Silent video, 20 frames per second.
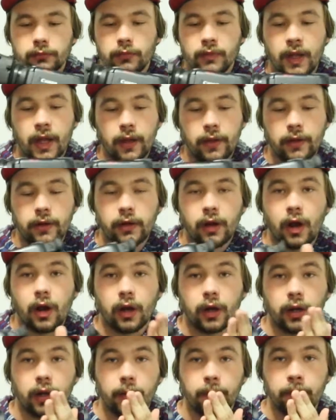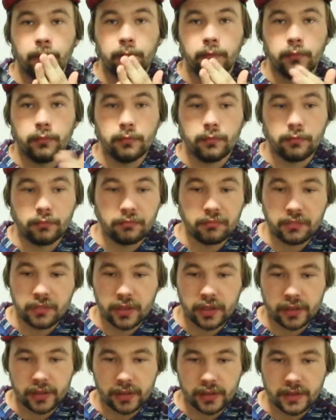Now there are
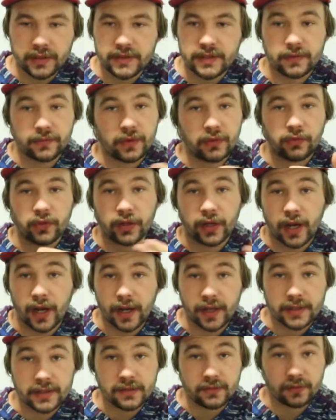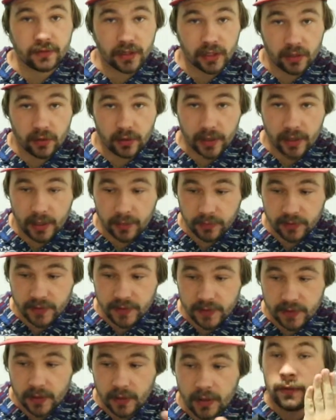millions of different kinds of video
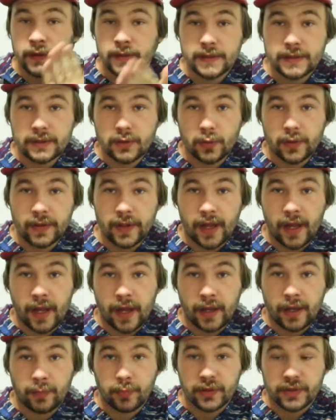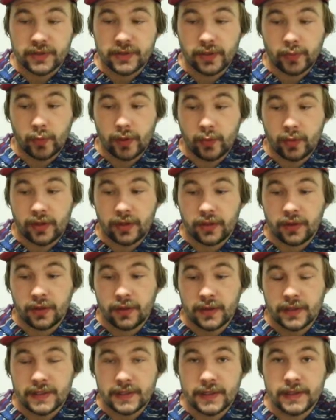cameras. This is the one that I personally went with, and
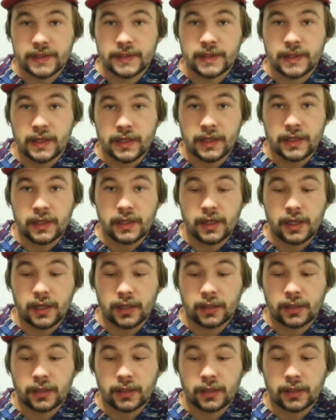this is the